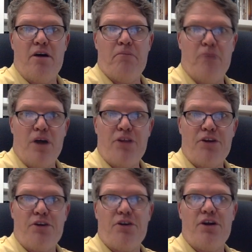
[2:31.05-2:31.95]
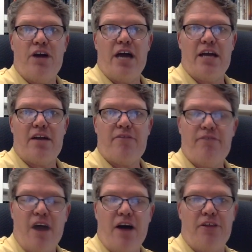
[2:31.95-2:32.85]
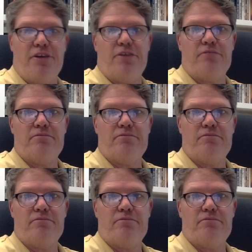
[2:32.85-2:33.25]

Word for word: mother and our father,